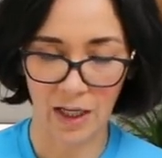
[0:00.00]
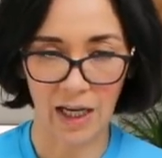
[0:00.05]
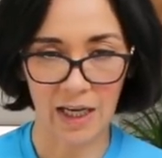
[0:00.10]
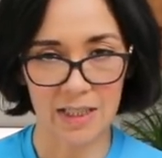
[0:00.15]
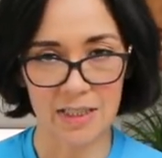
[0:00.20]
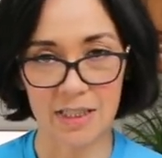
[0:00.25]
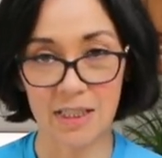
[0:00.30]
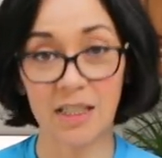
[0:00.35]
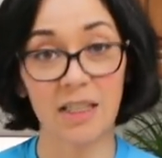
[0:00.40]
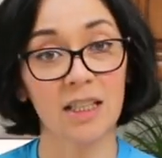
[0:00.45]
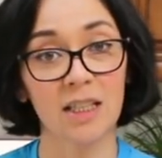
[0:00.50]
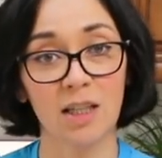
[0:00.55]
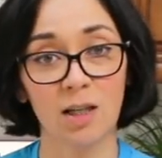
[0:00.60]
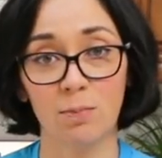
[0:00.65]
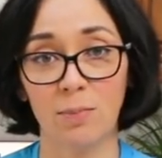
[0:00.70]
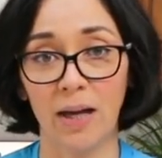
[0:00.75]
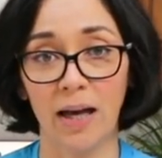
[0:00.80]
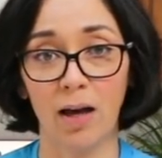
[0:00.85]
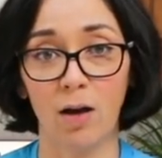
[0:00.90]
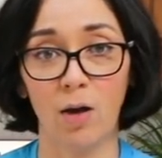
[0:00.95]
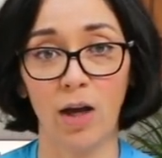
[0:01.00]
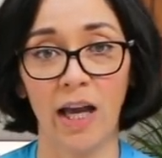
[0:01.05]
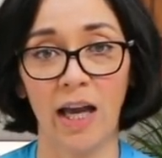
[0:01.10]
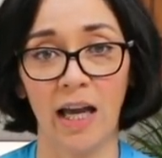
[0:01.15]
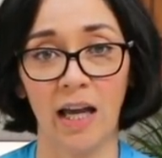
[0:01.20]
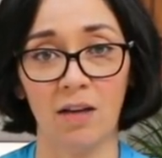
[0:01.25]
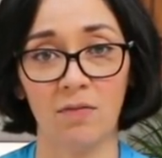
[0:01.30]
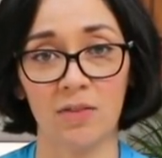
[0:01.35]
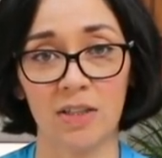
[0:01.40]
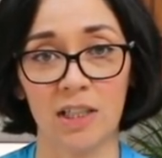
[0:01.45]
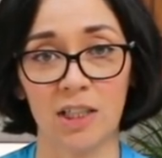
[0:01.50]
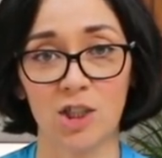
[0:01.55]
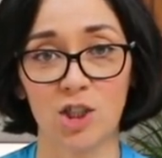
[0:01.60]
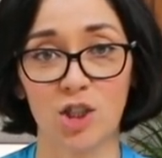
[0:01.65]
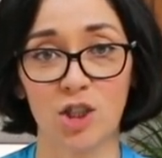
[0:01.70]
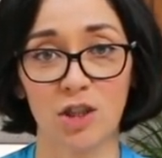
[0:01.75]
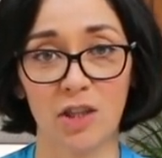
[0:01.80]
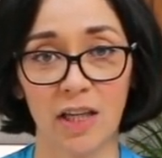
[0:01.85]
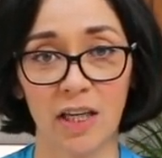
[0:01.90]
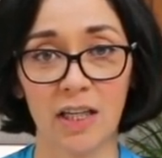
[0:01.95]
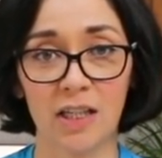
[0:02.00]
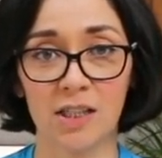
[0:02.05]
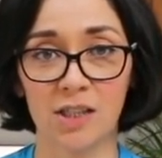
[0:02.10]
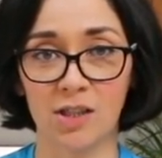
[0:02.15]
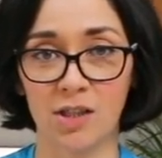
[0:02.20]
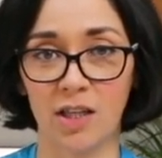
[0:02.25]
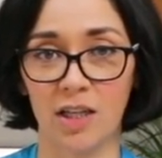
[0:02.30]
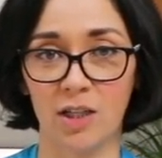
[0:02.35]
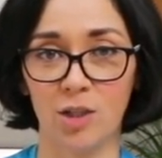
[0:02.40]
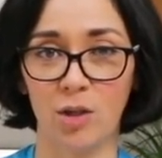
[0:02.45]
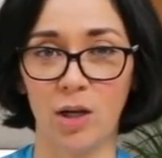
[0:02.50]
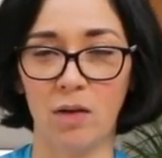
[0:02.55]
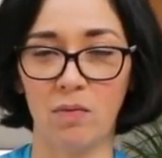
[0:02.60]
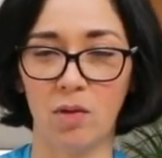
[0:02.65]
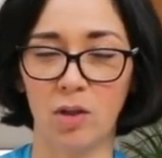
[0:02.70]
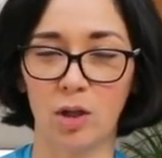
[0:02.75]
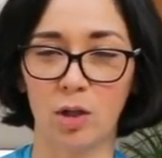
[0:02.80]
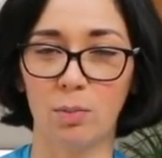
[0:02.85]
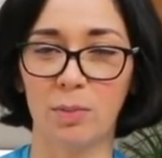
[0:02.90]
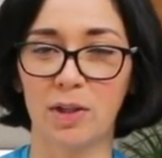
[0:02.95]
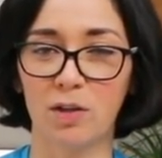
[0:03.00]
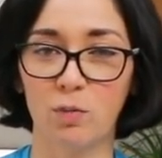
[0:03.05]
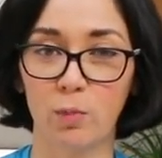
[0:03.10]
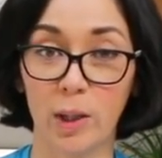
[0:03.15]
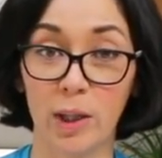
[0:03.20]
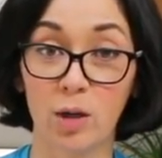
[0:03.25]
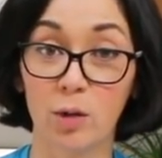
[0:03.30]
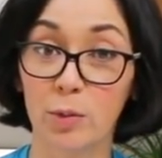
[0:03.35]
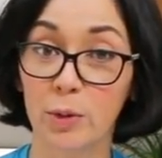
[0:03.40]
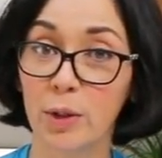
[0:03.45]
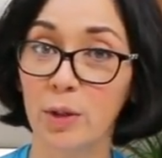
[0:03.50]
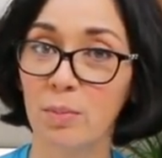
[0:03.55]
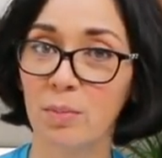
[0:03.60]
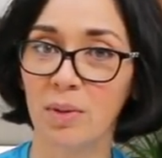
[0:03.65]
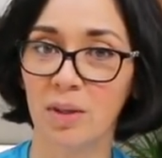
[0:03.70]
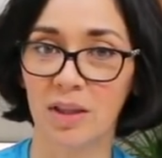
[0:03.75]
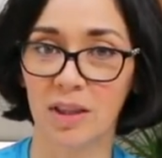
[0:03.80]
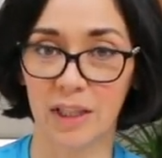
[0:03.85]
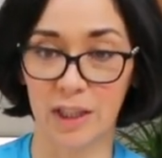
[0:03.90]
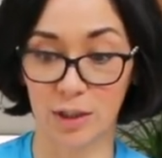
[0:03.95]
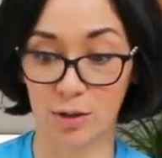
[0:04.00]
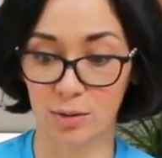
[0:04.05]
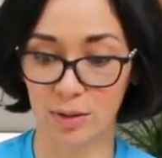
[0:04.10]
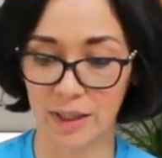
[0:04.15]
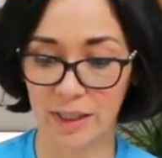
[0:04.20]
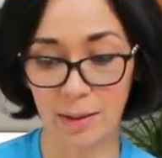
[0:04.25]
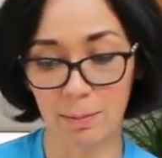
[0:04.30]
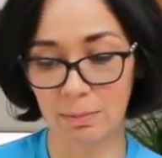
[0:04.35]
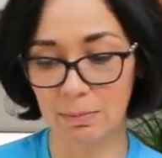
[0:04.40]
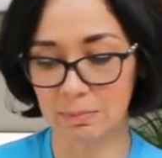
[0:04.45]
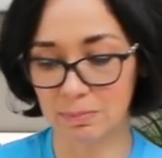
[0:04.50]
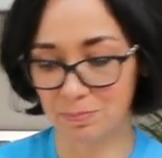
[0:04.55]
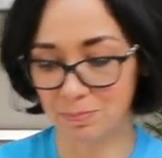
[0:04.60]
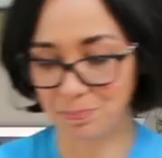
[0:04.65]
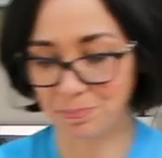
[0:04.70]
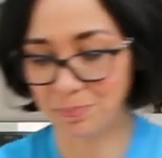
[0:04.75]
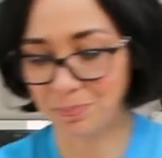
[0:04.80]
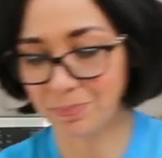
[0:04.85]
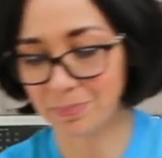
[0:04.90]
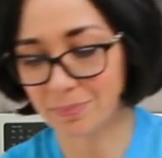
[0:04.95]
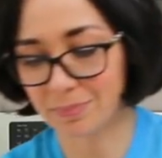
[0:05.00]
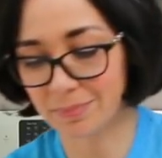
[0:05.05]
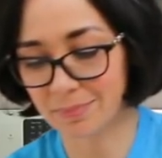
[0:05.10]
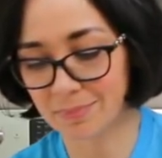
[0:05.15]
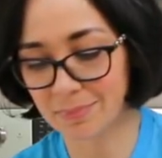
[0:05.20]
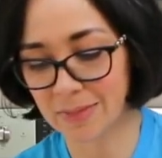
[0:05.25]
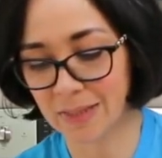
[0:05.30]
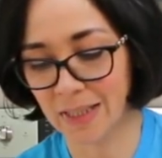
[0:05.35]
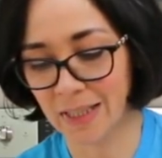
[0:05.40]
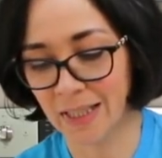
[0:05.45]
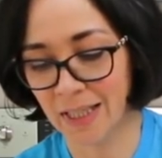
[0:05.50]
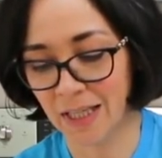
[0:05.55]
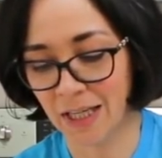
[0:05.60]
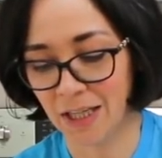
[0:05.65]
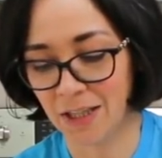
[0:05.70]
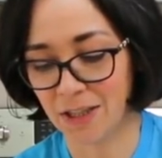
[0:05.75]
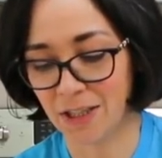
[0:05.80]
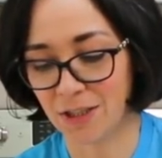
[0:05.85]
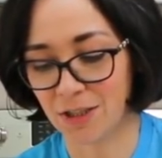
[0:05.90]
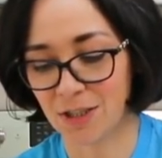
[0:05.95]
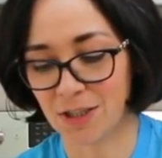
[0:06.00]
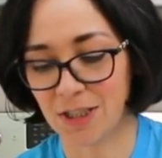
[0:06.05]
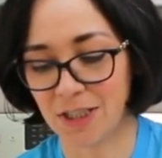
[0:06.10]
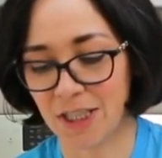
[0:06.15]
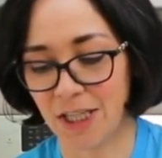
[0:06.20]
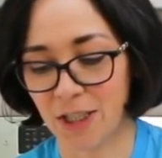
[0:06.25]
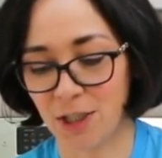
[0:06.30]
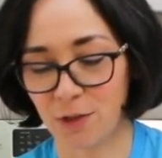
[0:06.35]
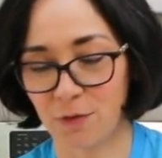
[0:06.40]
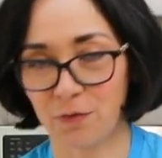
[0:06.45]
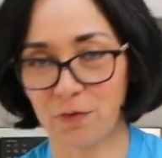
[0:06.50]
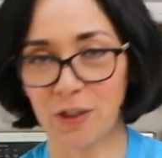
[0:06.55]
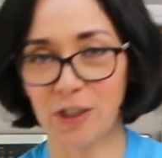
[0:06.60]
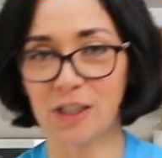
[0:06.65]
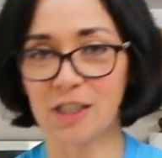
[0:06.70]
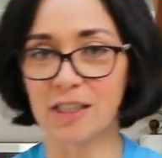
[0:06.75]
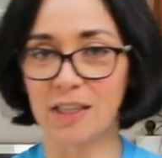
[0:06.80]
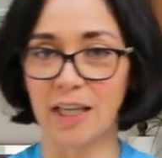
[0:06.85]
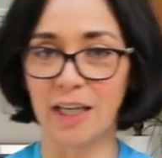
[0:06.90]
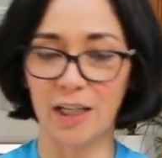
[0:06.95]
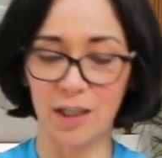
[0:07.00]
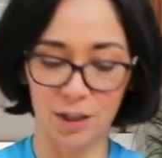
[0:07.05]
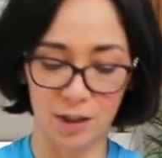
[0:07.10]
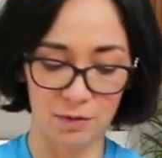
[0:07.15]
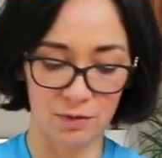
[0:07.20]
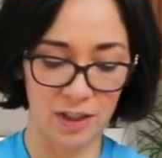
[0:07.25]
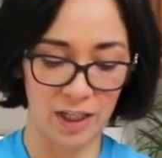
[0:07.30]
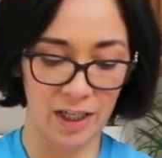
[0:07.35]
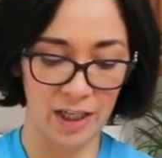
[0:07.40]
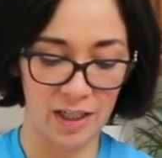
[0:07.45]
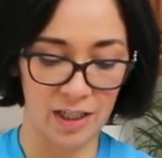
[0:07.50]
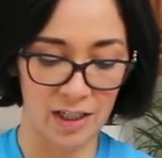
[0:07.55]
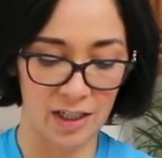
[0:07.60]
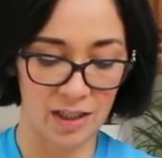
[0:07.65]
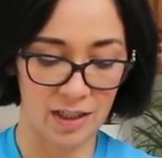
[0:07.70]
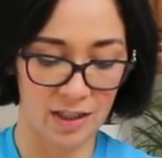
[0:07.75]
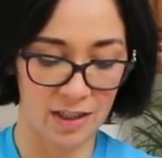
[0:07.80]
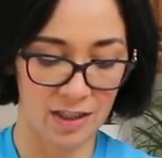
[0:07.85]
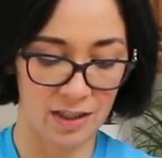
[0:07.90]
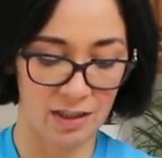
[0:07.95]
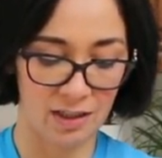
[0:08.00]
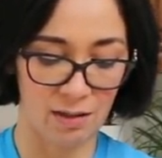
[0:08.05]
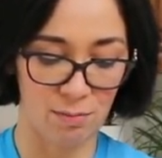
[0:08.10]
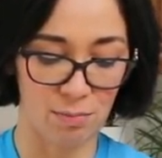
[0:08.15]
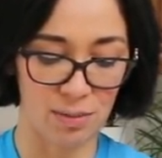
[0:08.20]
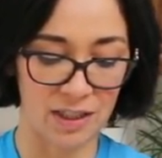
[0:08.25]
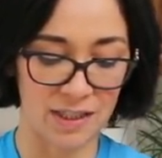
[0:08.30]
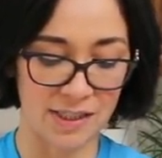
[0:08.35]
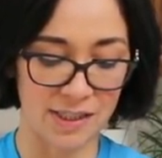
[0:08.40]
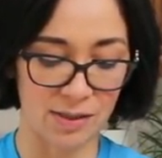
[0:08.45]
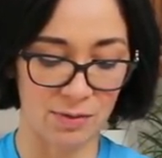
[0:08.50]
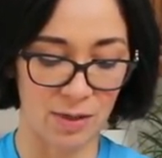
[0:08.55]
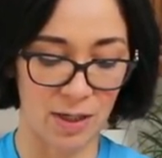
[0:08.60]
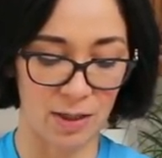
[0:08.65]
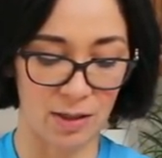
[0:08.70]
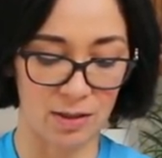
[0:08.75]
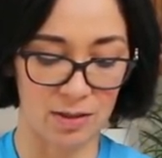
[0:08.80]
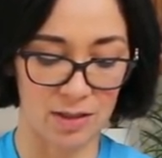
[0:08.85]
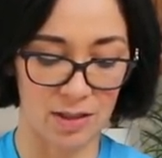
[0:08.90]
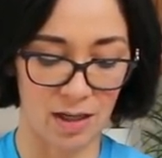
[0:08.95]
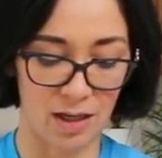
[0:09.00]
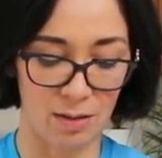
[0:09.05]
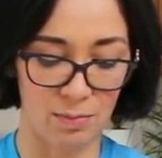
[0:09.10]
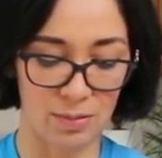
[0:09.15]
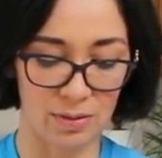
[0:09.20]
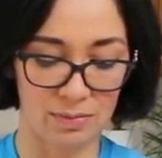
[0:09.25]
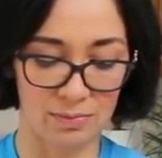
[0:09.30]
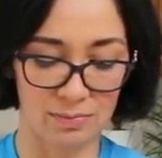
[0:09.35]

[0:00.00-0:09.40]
Ideally about half an inch thick so that you have a little bit of wiggle room, literally. Then you're gonna take your first layer of cake and place it right on top.